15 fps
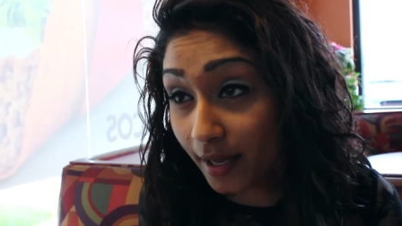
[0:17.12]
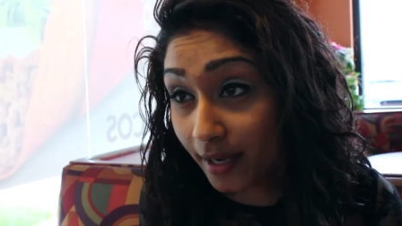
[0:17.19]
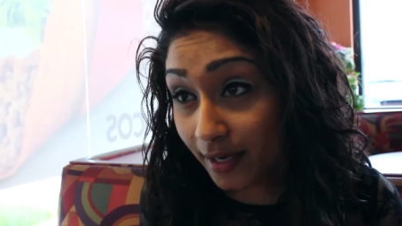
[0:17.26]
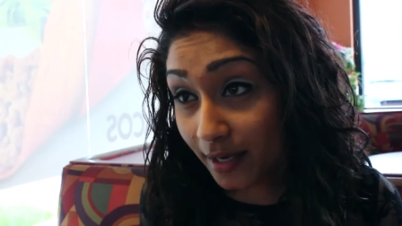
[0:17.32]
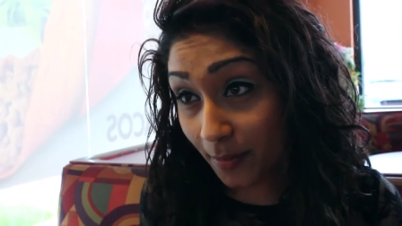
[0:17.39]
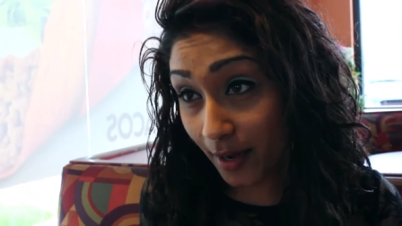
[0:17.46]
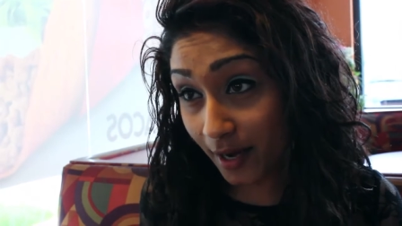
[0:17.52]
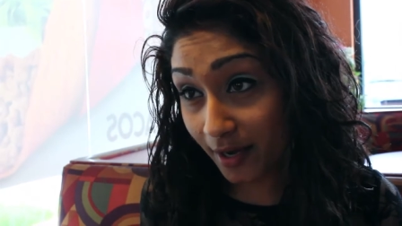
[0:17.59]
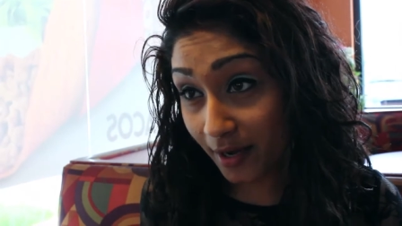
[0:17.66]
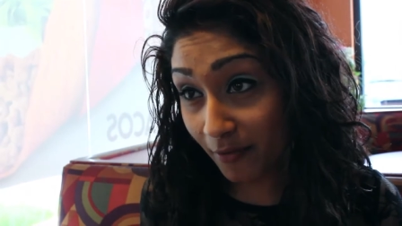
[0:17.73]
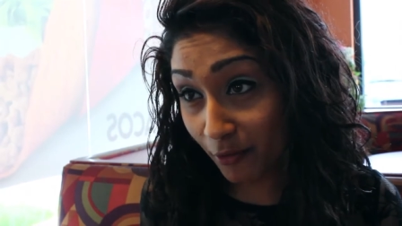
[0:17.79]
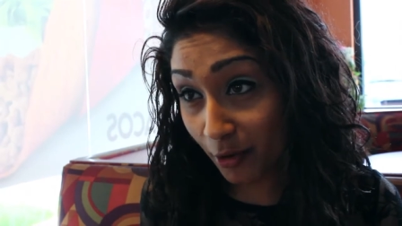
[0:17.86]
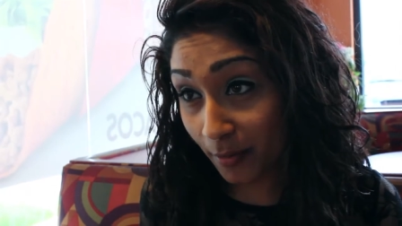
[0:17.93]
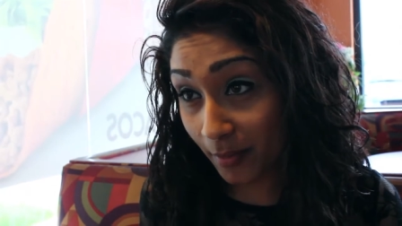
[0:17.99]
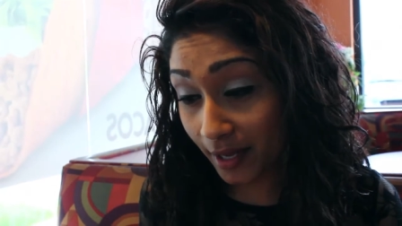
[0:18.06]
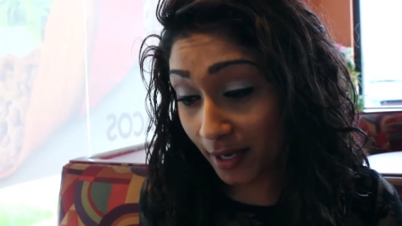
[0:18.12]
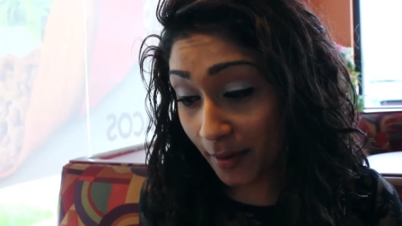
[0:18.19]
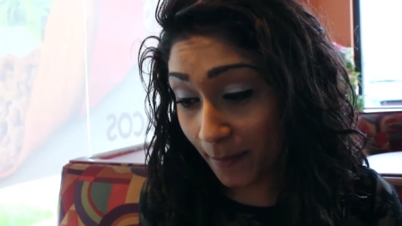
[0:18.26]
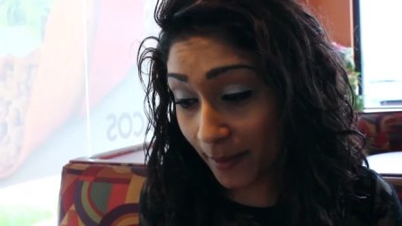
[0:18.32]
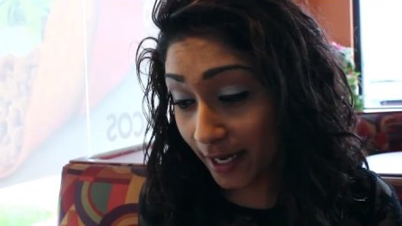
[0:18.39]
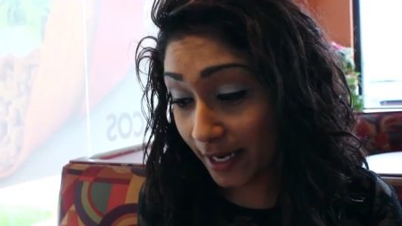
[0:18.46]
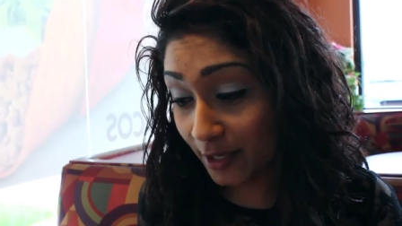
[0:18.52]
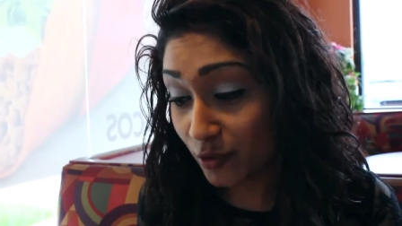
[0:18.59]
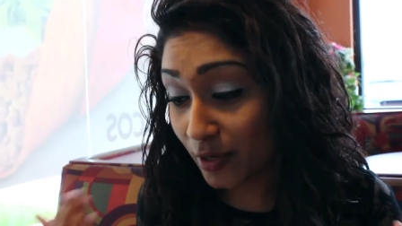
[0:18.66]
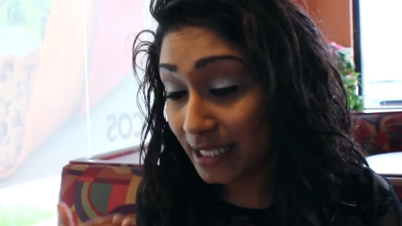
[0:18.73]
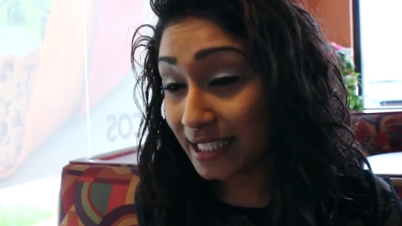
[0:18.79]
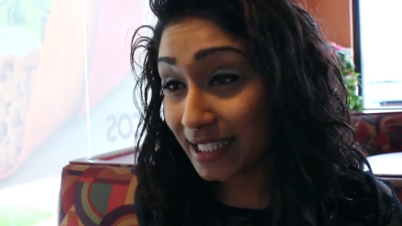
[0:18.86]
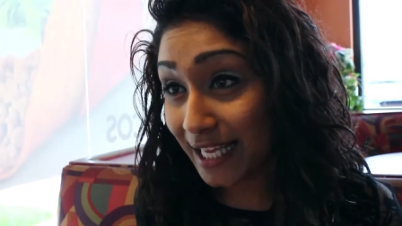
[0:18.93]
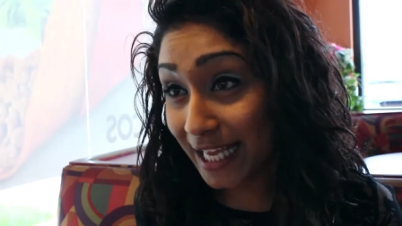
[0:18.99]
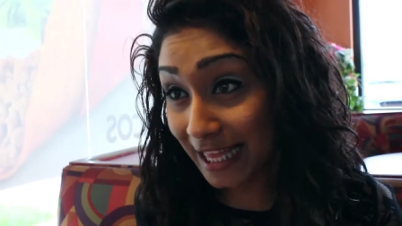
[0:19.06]
independent woman, but dressed
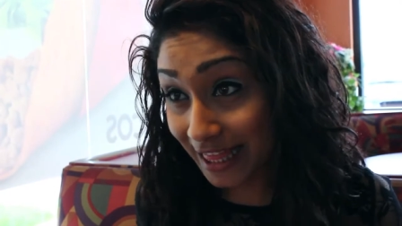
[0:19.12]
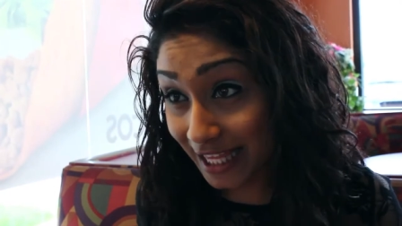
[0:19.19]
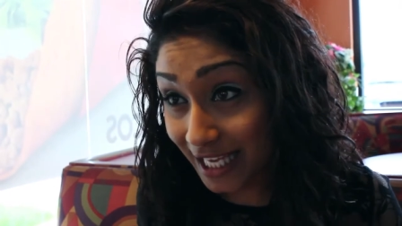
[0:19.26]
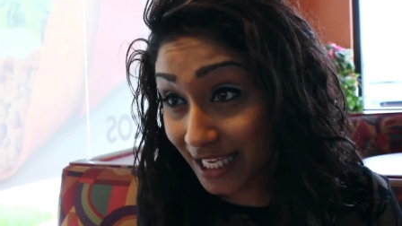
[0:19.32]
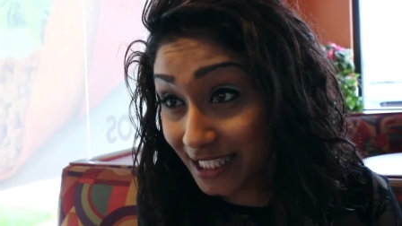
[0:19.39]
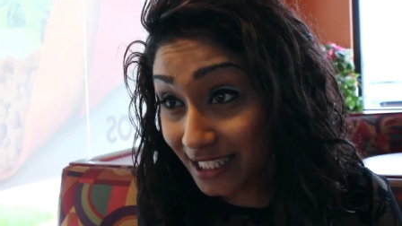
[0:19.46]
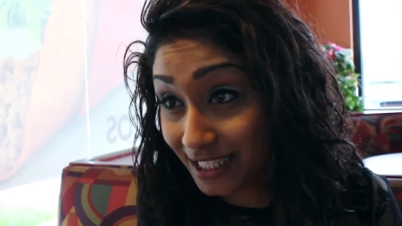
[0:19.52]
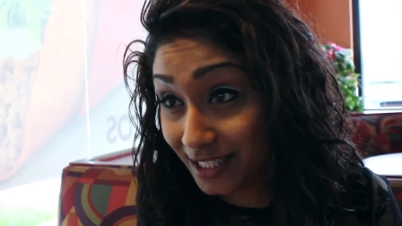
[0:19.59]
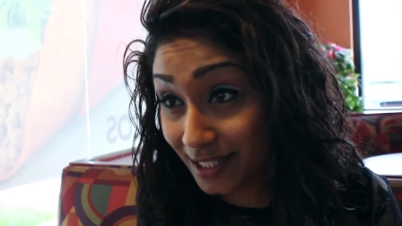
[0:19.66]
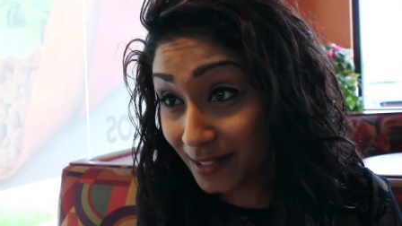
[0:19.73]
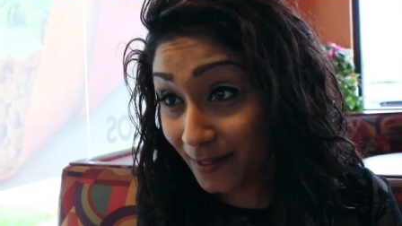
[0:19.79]
like to this, I didn't